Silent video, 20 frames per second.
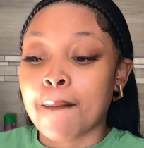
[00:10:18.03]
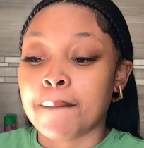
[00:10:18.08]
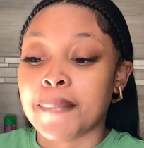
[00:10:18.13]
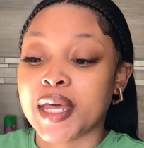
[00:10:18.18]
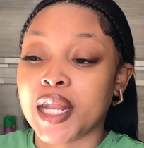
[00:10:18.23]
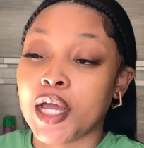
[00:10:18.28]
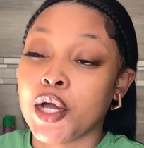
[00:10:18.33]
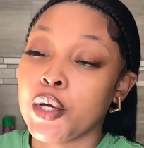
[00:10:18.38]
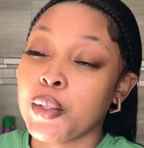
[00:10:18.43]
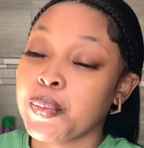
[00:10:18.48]

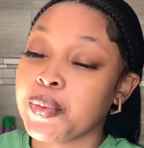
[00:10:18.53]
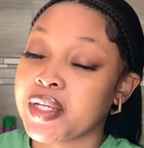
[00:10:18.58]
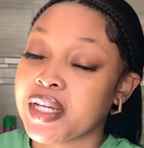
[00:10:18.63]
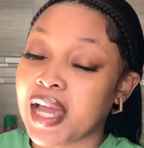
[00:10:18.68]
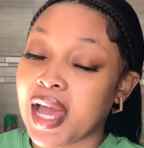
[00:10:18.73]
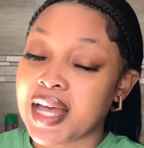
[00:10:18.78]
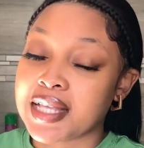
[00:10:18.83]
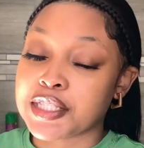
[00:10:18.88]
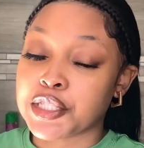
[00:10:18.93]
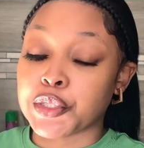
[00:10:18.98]
But I hope you
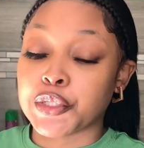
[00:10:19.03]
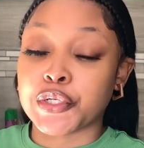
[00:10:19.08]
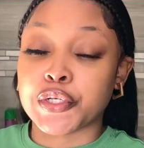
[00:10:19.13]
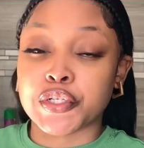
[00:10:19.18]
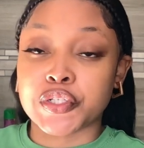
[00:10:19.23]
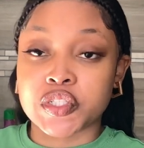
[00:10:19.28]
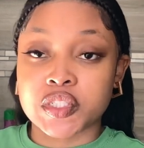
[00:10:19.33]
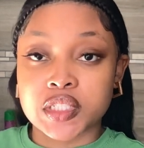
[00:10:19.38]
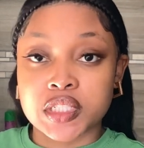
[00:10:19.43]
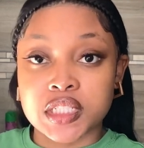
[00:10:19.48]
guys look
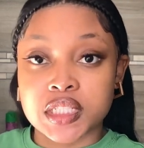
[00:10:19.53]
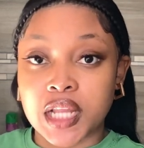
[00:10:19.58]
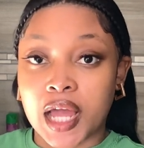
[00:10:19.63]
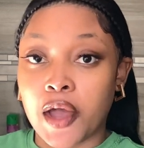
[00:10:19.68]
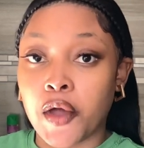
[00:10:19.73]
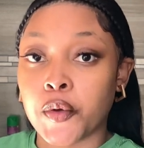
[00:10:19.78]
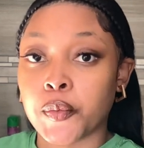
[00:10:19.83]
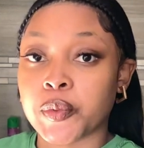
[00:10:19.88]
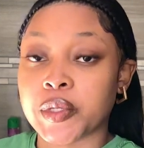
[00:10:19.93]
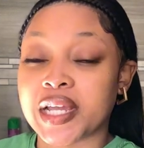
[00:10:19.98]
good. I
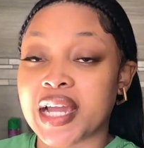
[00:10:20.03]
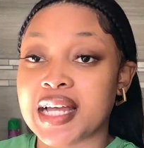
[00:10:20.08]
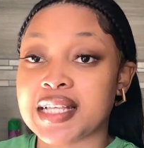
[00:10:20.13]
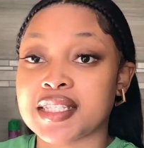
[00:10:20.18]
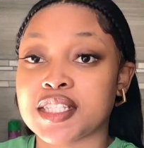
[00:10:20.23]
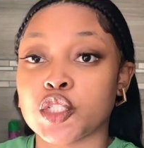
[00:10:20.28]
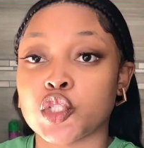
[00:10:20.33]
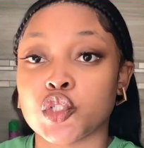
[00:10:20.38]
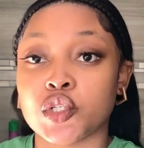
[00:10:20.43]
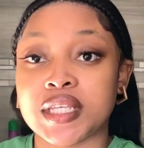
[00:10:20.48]
hope you
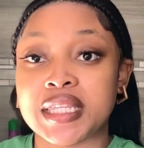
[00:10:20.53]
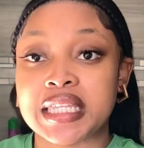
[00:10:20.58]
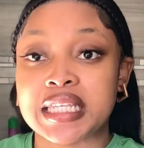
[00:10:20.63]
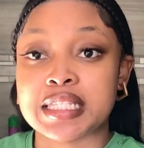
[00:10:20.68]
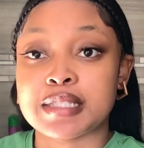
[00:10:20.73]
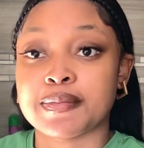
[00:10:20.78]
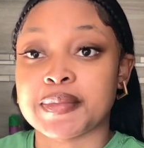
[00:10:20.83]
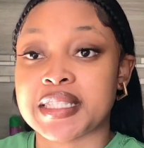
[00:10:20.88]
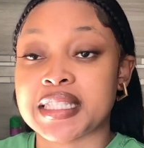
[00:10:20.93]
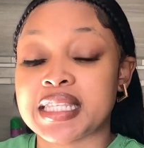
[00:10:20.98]
guys enjoyed
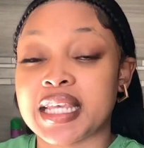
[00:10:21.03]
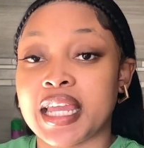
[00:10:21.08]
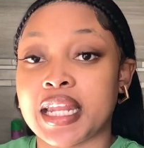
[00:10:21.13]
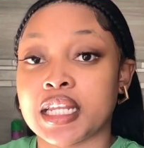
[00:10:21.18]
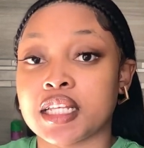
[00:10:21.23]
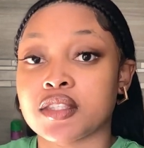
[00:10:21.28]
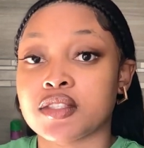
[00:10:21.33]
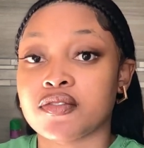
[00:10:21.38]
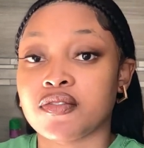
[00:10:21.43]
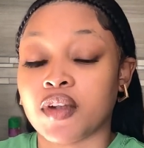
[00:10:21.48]
this
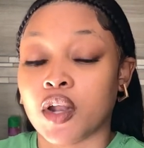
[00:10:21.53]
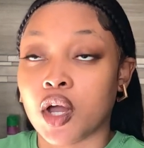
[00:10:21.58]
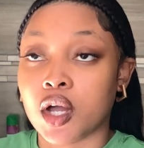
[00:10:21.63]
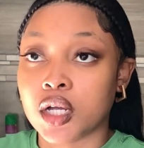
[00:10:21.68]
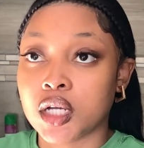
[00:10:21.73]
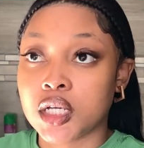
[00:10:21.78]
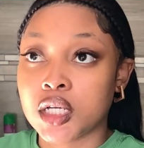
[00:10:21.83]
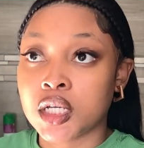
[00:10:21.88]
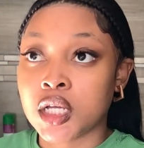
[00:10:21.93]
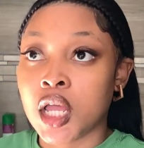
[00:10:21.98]
maintenance
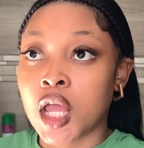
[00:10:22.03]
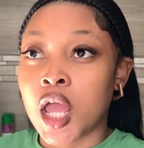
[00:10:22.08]
vlog.